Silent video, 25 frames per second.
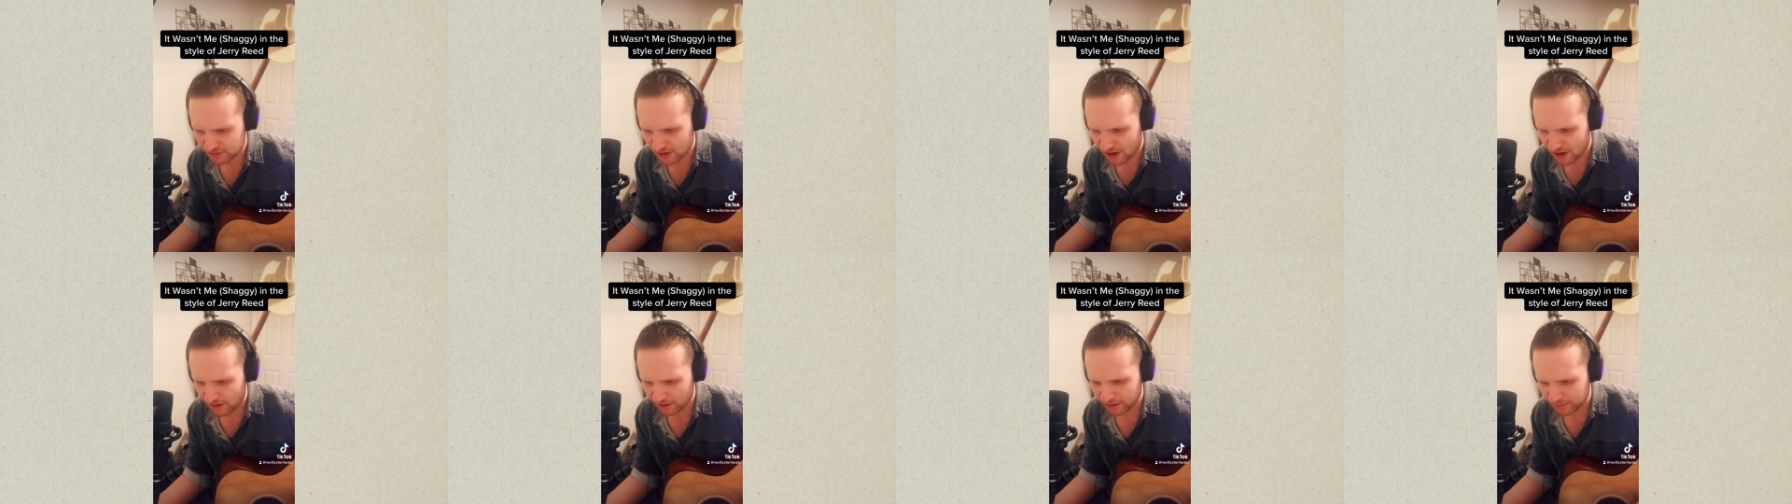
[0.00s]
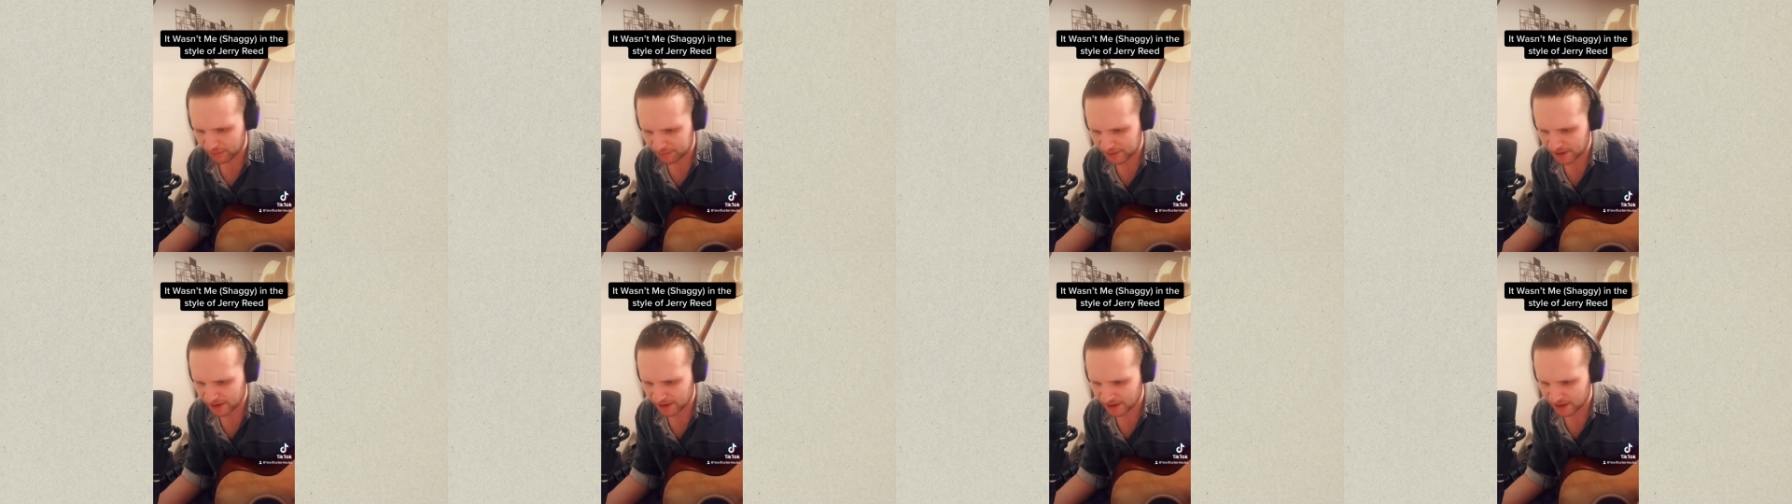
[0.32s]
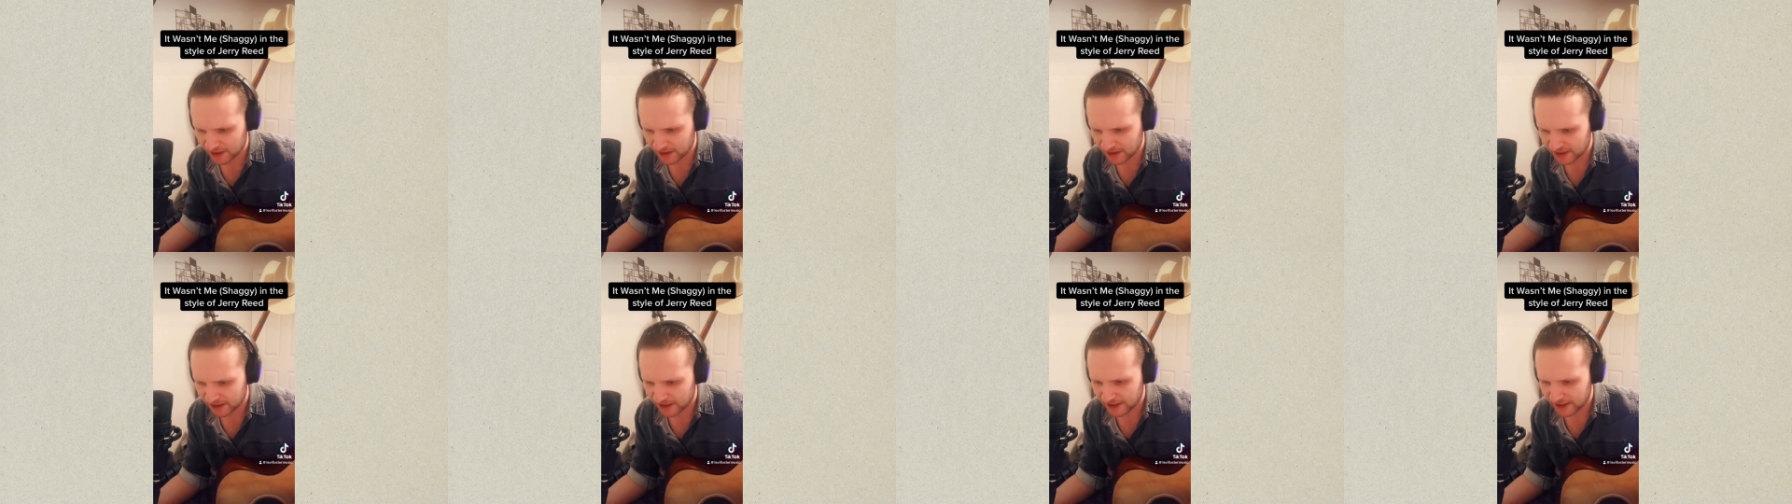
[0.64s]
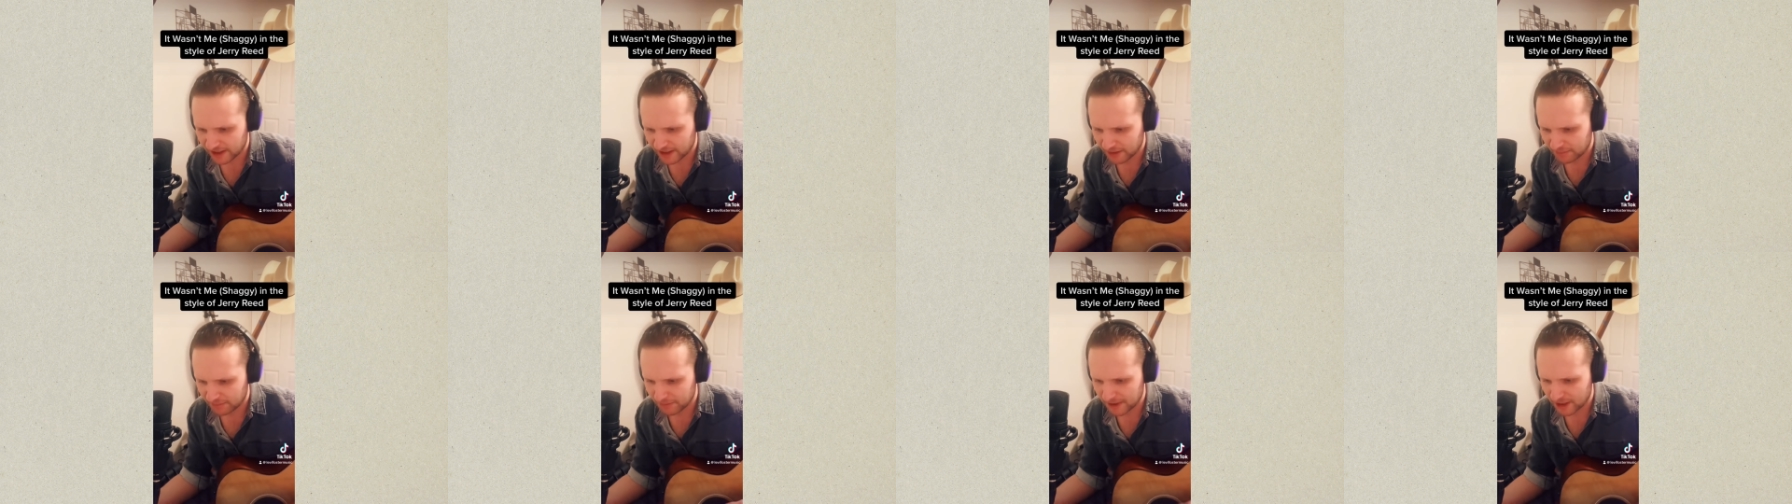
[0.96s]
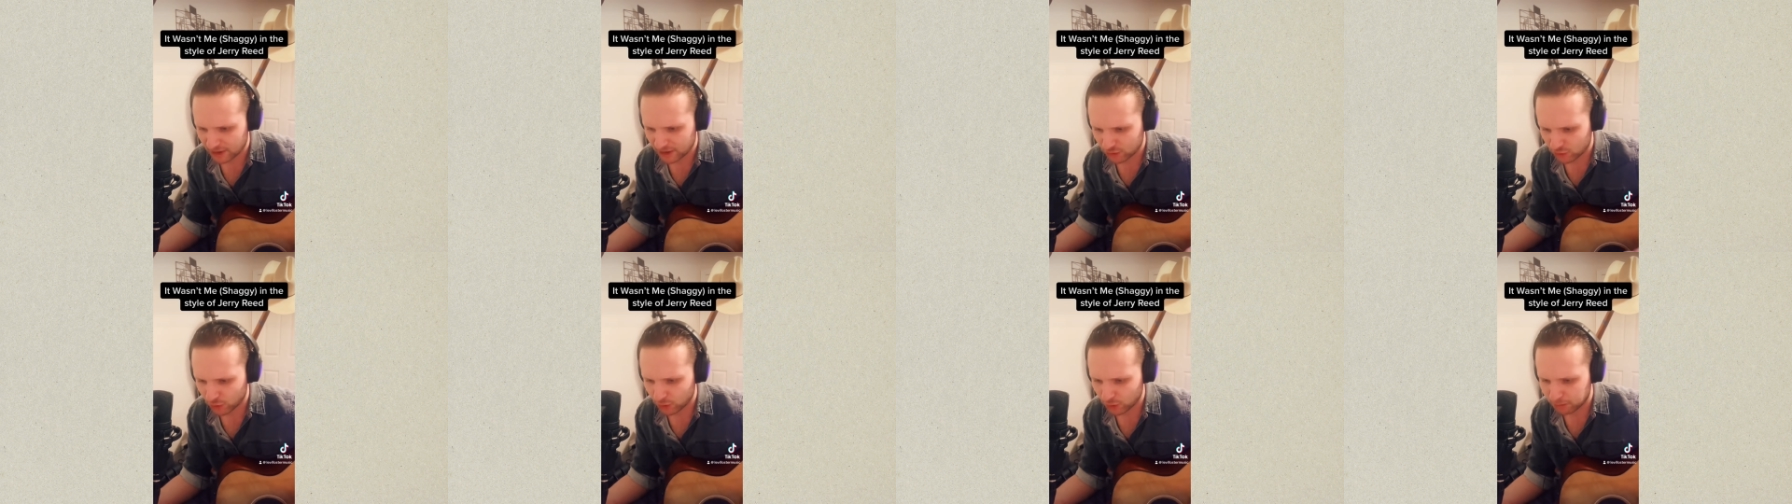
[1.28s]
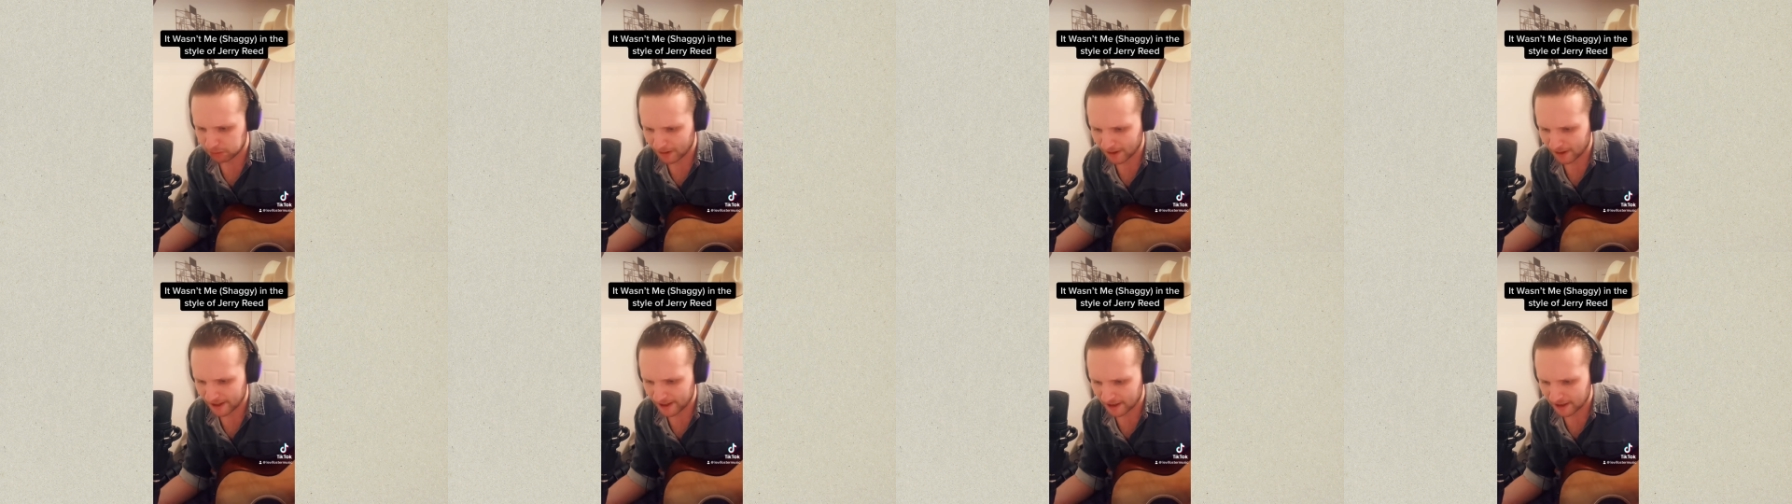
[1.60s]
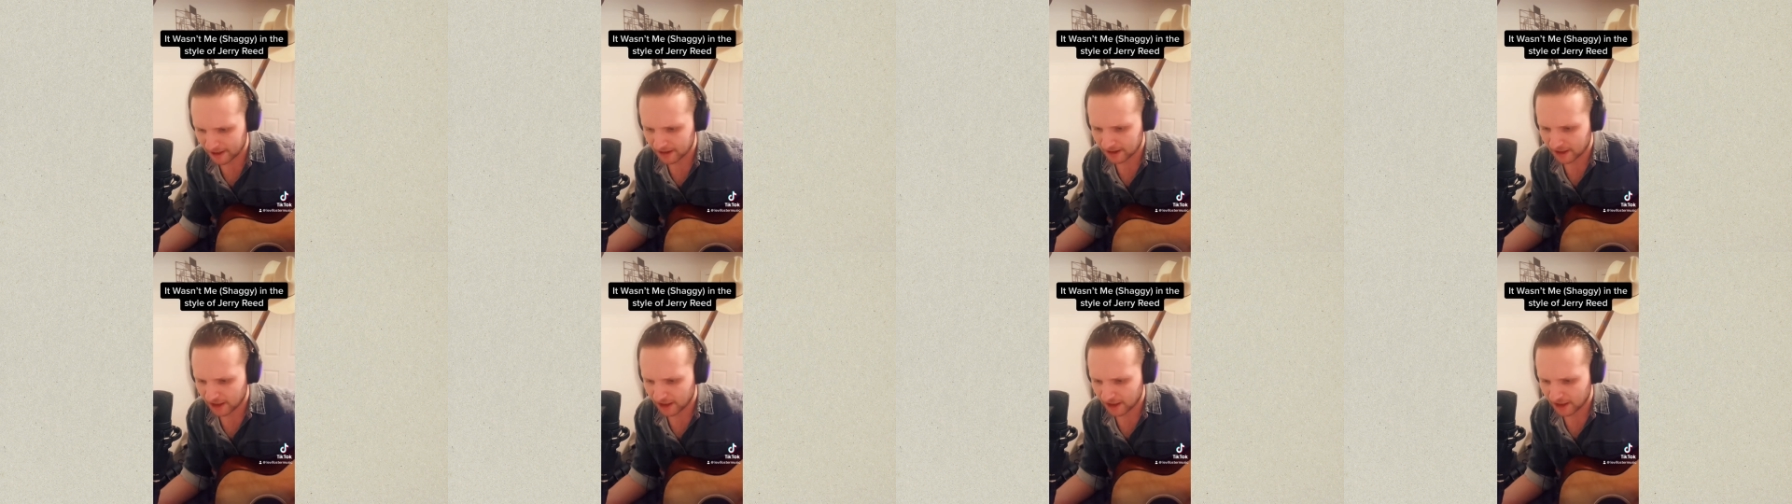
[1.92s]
caught up in to be a true player.